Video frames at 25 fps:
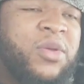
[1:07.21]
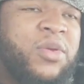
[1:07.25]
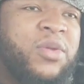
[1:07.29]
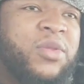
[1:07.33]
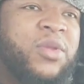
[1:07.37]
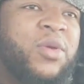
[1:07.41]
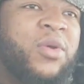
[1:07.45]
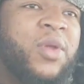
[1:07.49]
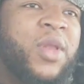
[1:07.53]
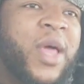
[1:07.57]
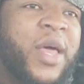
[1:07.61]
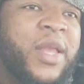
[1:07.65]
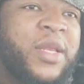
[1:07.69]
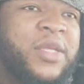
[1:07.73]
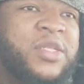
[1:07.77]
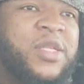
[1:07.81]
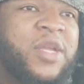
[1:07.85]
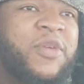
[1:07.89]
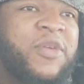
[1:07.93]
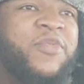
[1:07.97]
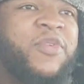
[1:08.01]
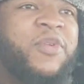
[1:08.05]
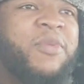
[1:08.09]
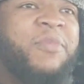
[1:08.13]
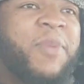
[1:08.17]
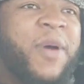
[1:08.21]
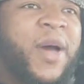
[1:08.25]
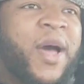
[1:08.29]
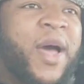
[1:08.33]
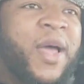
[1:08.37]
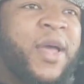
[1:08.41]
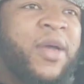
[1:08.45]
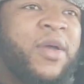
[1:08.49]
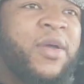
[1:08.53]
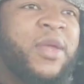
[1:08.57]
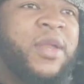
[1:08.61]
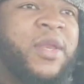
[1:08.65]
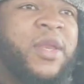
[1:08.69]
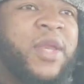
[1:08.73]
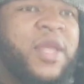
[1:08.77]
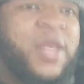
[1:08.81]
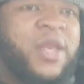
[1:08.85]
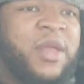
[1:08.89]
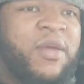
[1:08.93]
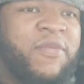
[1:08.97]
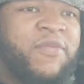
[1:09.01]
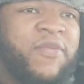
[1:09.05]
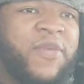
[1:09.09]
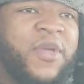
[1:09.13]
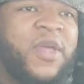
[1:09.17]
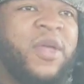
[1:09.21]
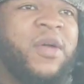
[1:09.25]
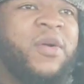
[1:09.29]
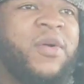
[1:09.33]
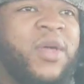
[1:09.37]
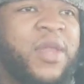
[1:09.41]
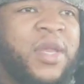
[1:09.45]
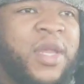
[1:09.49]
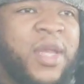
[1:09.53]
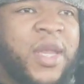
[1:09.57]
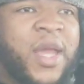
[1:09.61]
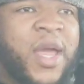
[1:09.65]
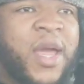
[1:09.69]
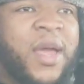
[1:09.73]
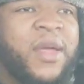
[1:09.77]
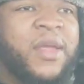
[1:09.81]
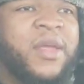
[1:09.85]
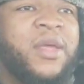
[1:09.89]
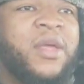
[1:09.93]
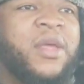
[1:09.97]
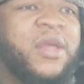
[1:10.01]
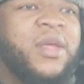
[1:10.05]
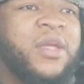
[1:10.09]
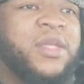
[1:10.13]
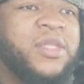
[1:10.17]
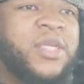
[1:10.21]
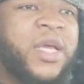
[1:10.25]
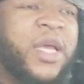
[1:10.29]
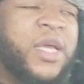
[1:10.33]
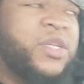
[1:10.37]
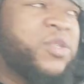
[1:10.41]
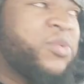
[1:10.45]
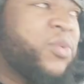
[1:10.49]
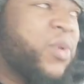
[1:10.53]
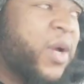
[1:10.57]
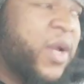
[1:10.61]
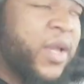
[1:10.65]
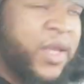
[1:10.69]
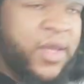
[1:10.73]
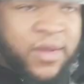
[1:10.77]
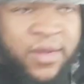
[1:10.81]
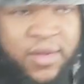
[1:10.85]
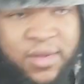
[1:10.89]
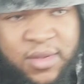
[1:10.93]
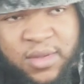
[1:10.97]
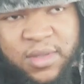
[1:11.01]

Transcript: you can throw a lot of stuff in the pot in the NFL and it not taste right.